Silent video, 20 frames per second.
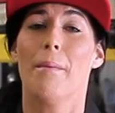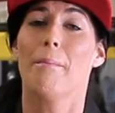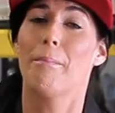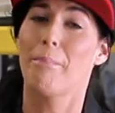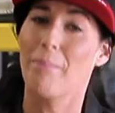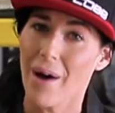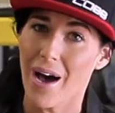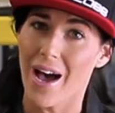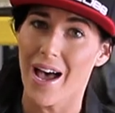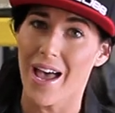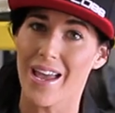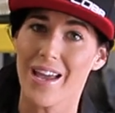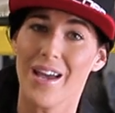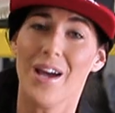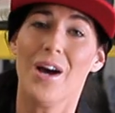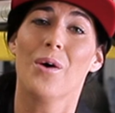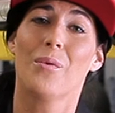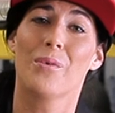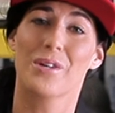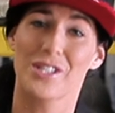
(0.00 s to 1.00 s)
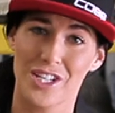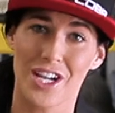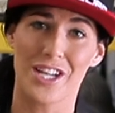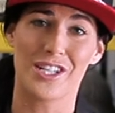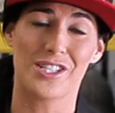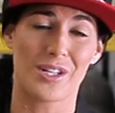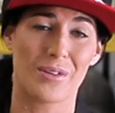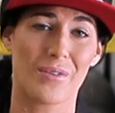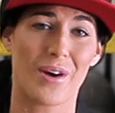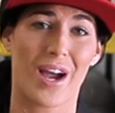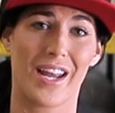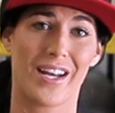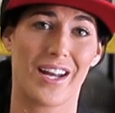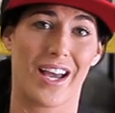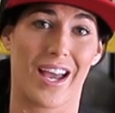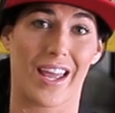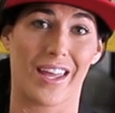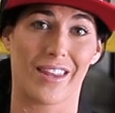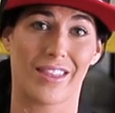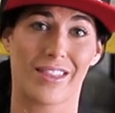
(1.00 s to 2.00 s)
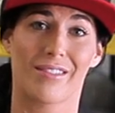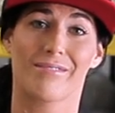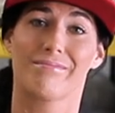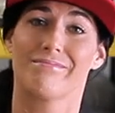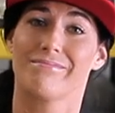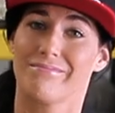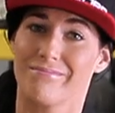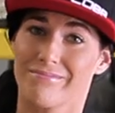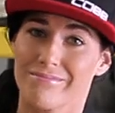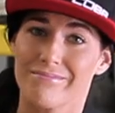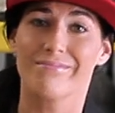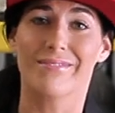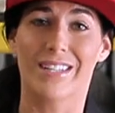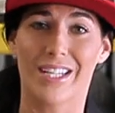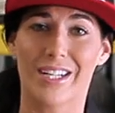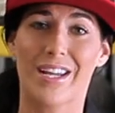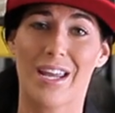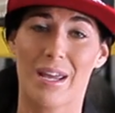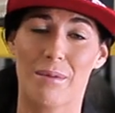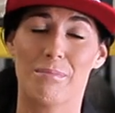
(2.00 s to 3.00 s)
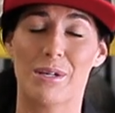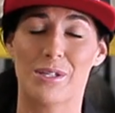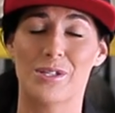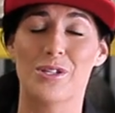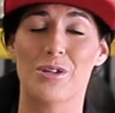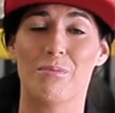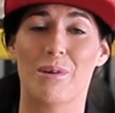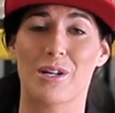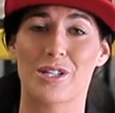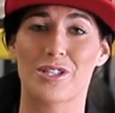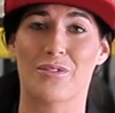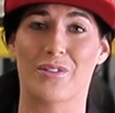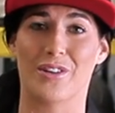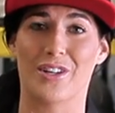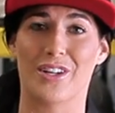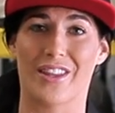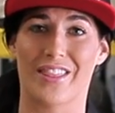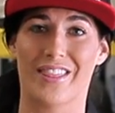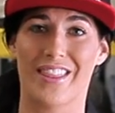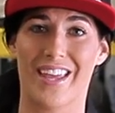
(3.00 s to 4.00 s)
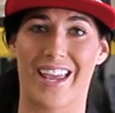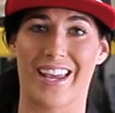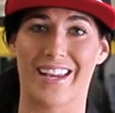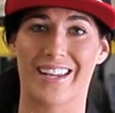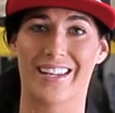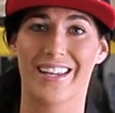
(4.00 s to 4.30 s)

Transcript: But when changing ride height, there can be too much of a good thing.